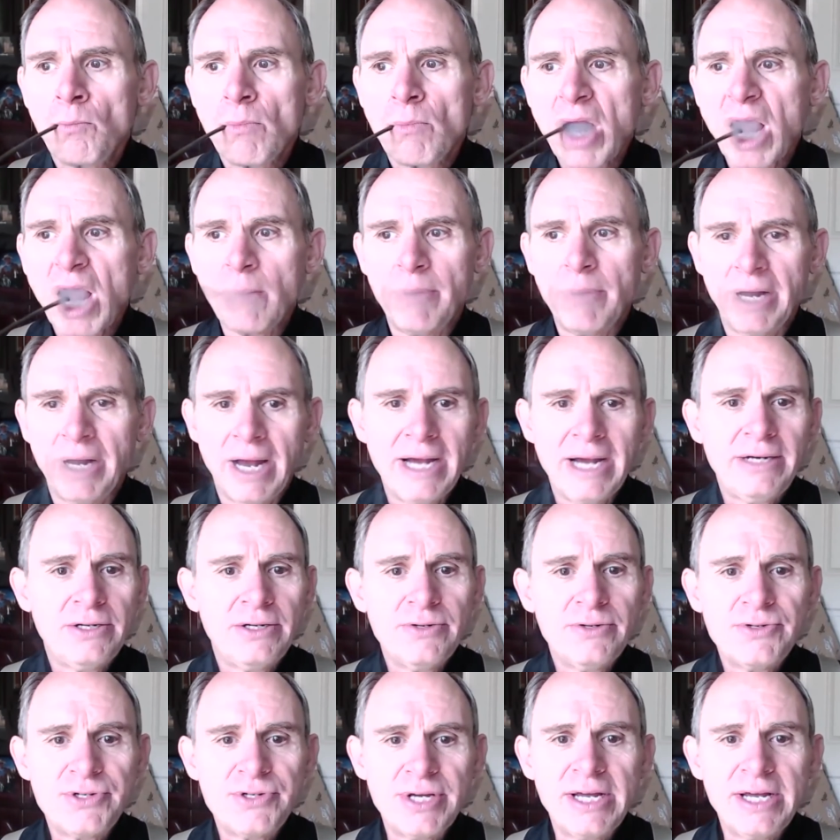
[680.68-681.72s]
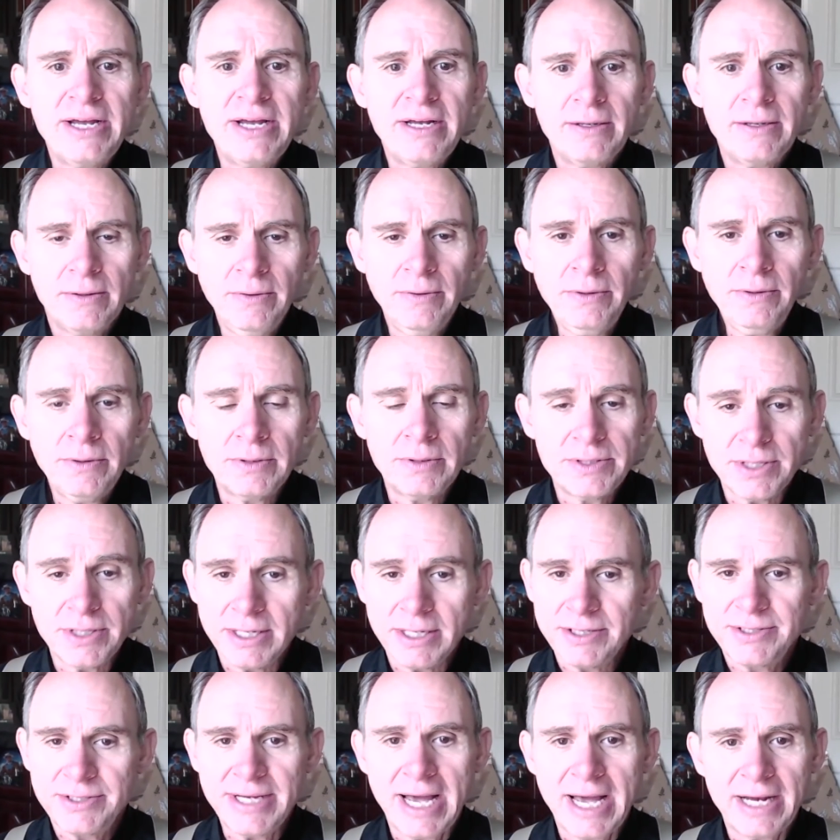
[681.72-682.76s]
But I do see,
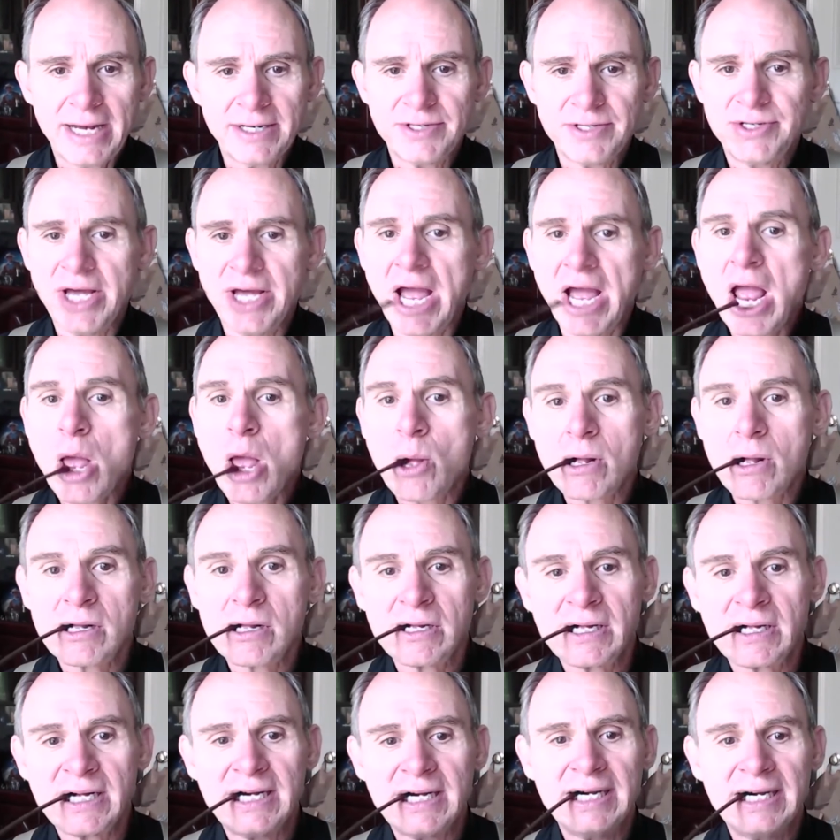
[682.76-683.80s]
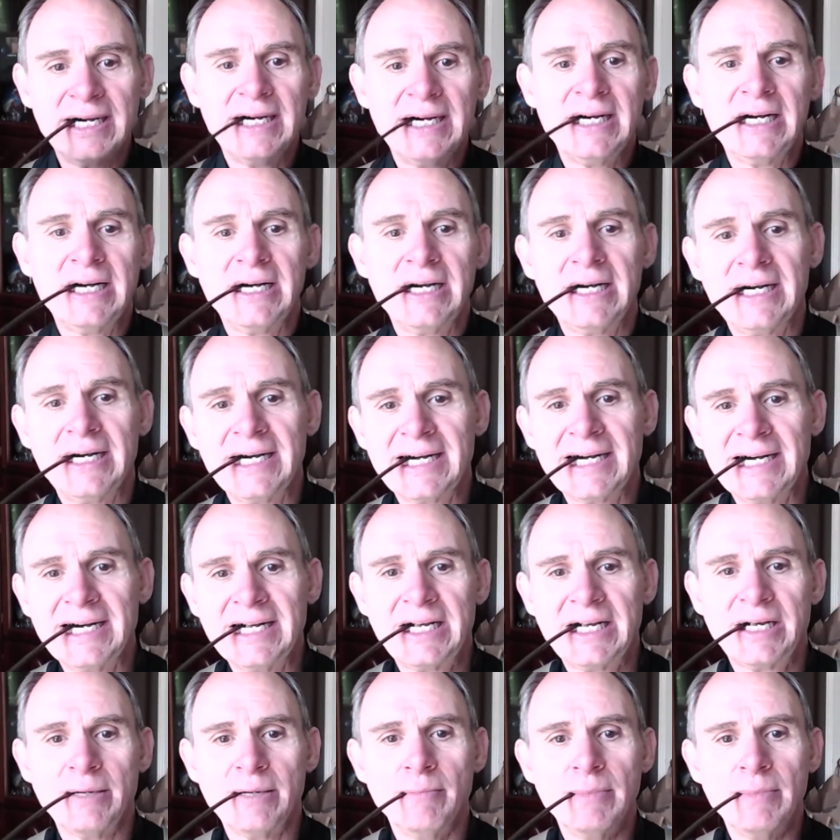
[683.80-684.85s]
sad to say, I got
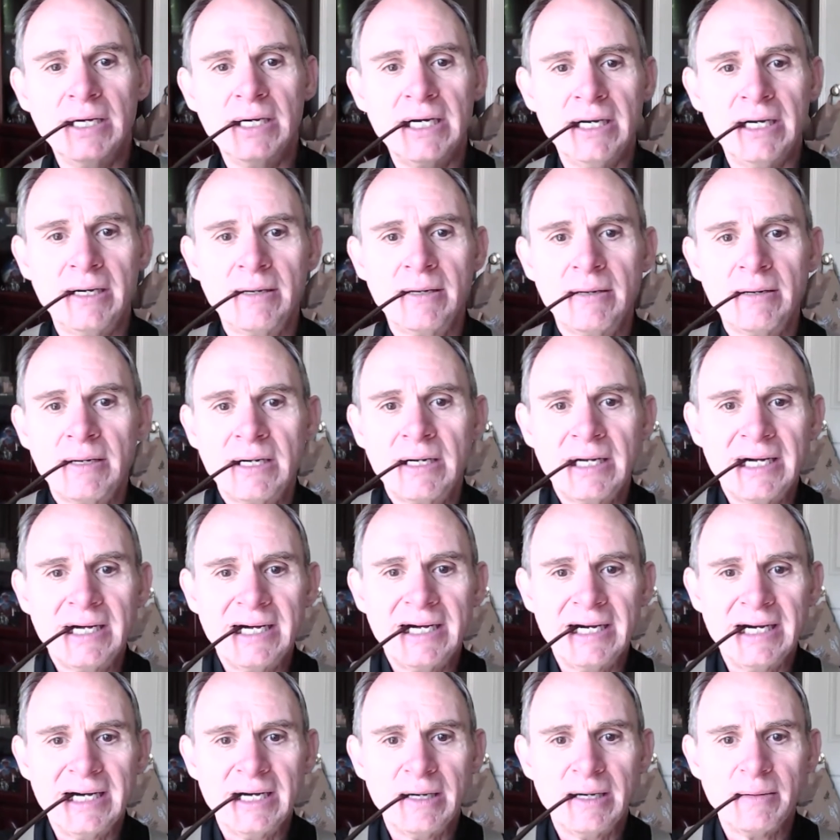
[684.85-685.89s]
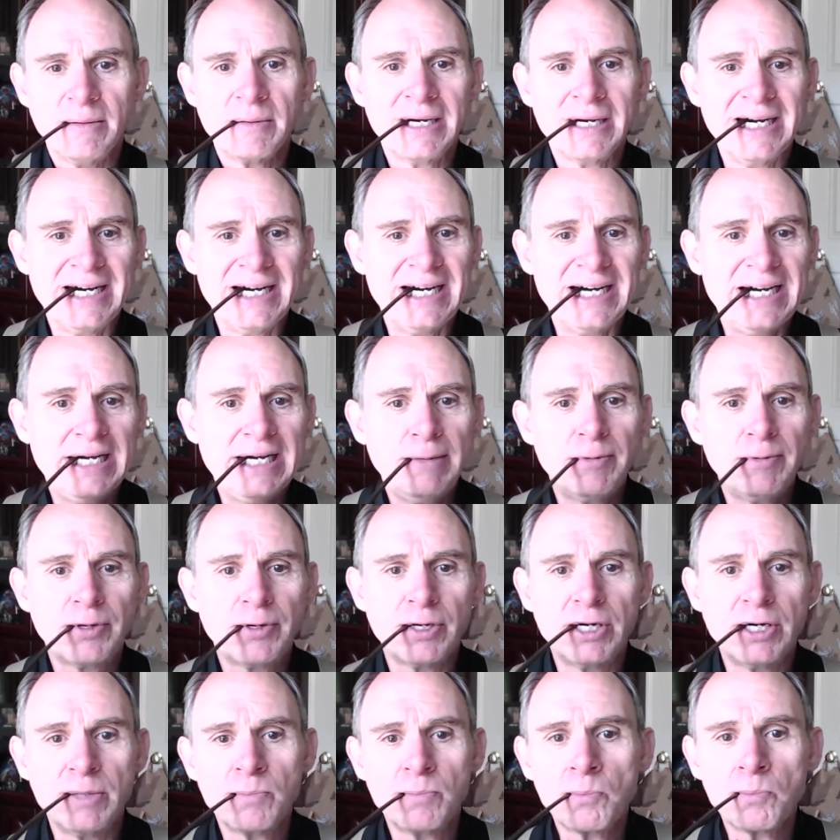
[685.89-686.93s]
some hives
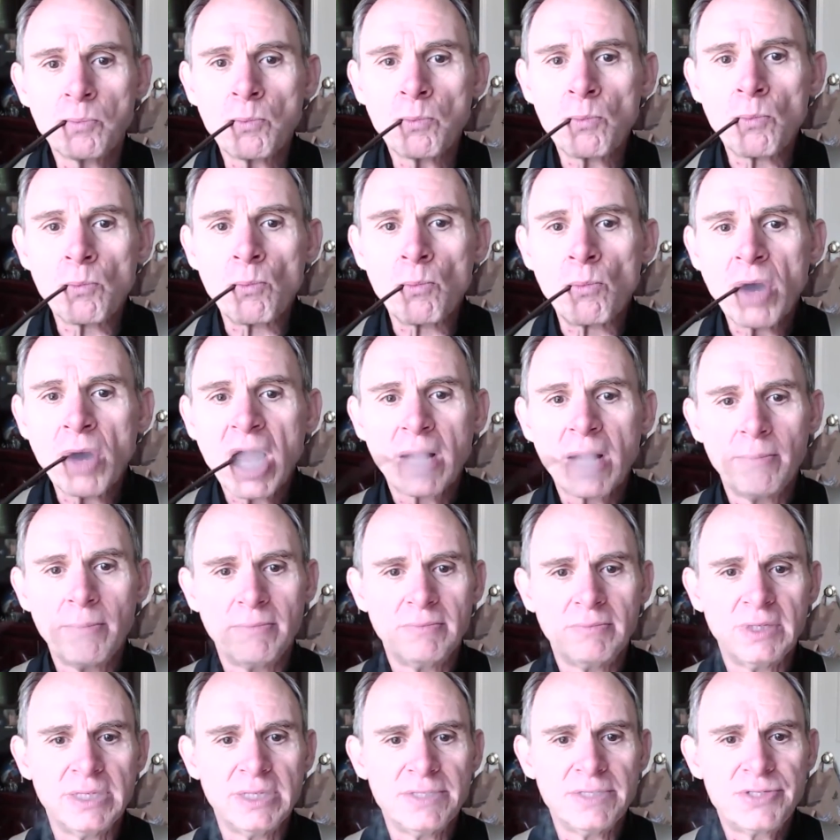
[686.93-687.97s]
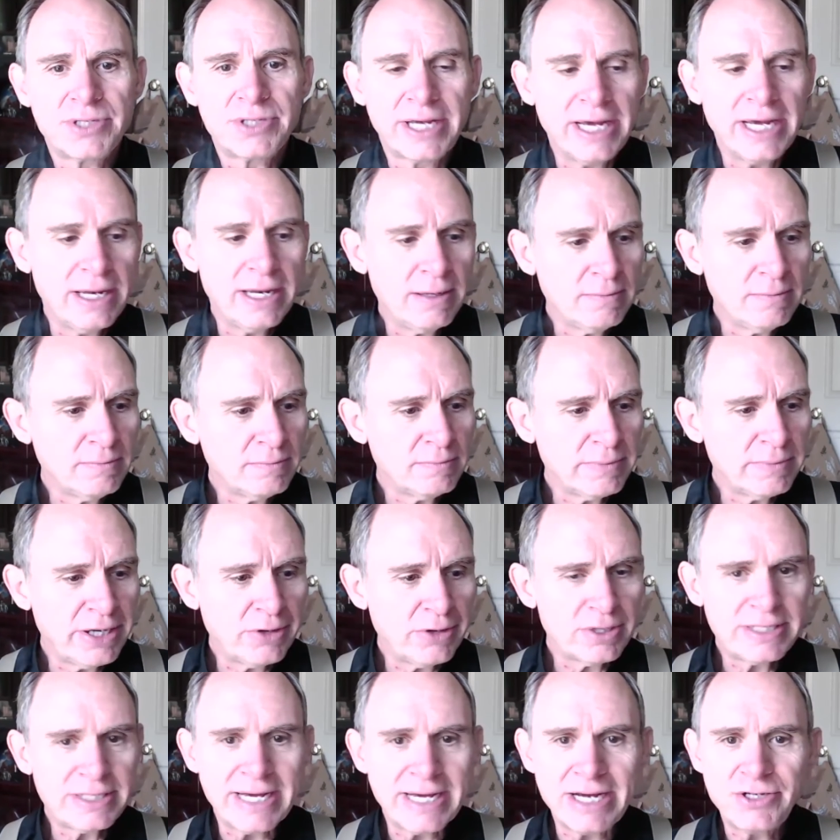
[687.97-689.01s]
or skin
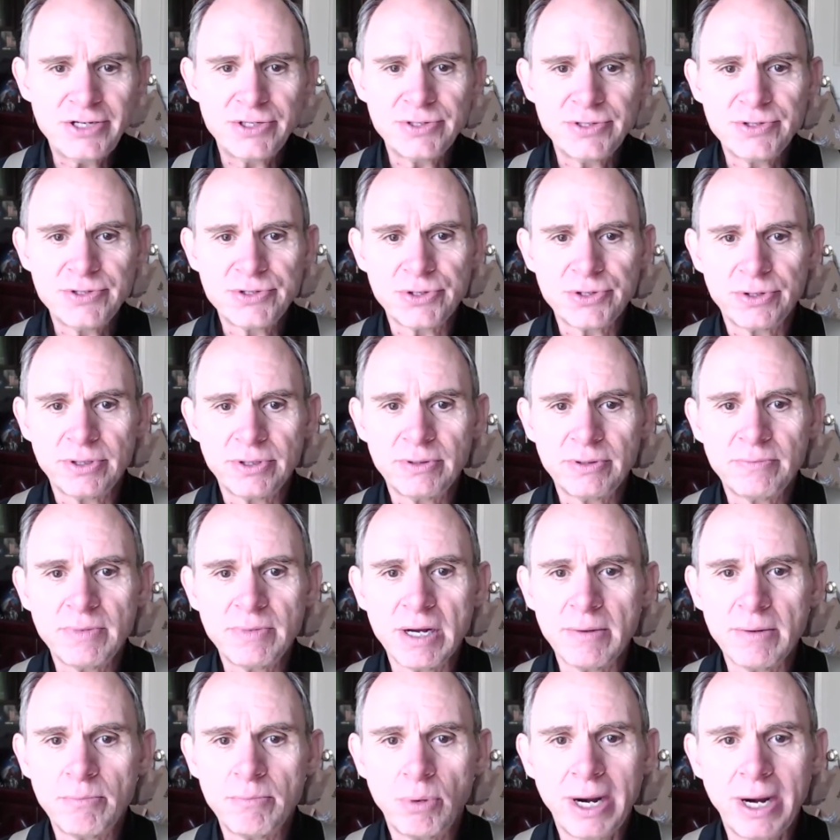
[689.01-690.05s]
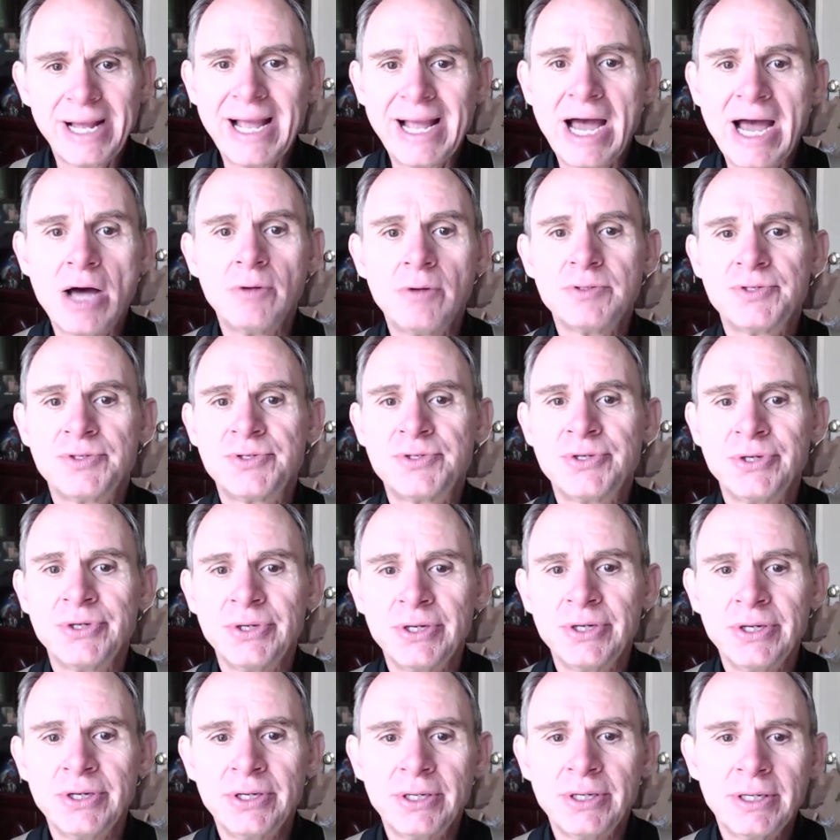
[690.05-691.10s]
irritations or breakouts
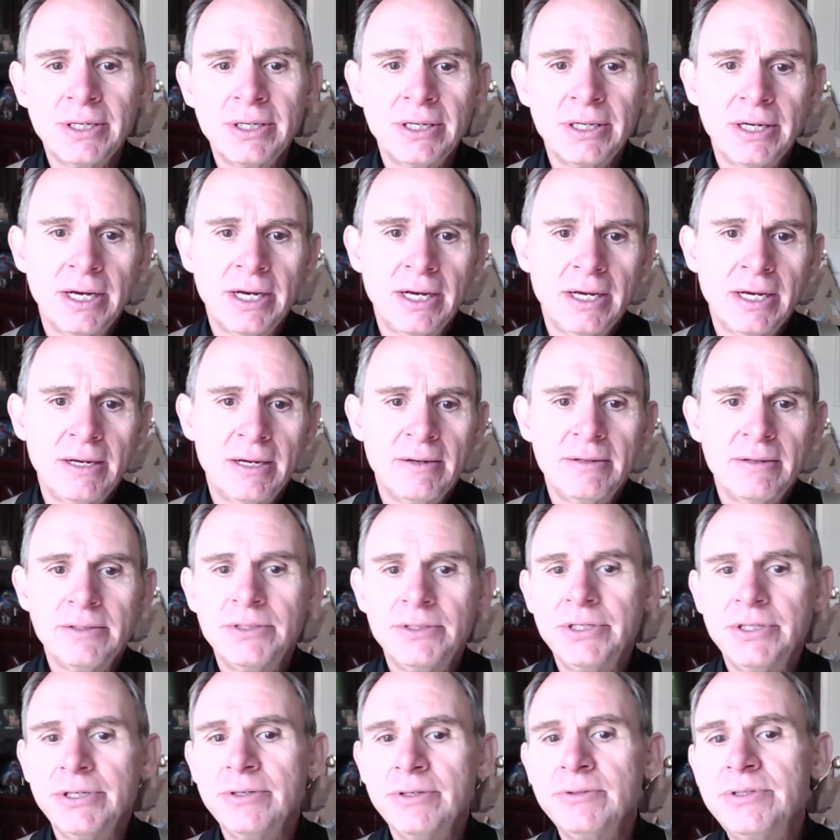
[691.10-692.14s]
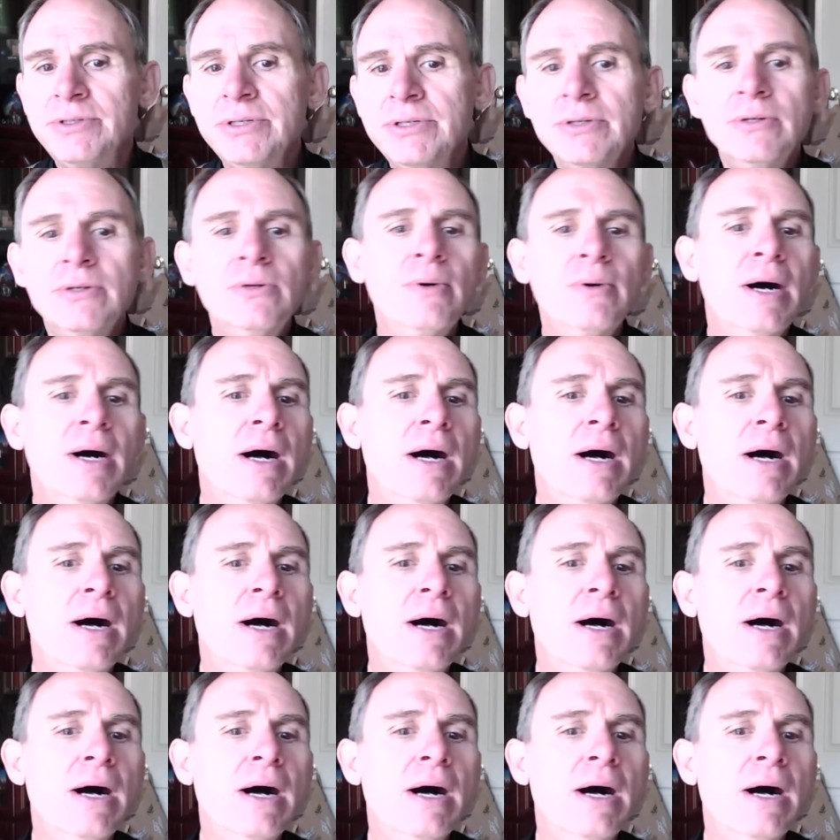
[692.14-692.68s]
due to